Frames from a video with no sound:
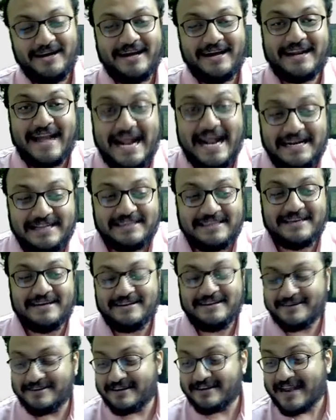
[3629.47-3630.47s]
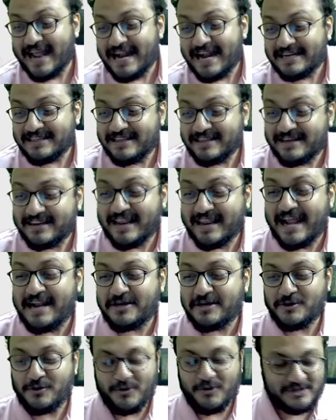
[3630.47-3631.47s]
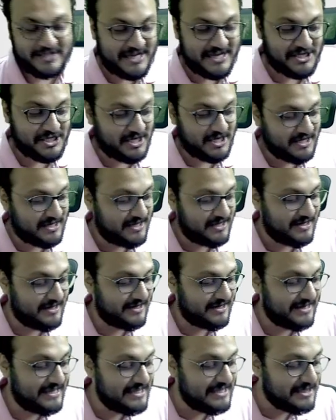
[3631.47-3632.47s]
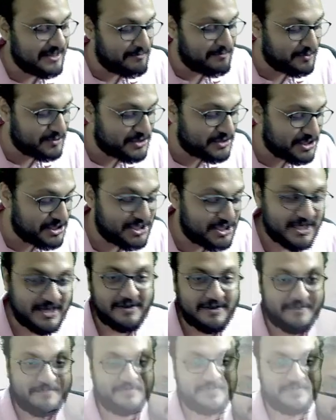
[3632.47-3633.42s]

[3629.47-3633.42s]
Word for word: Write the, write the right notation here in the position.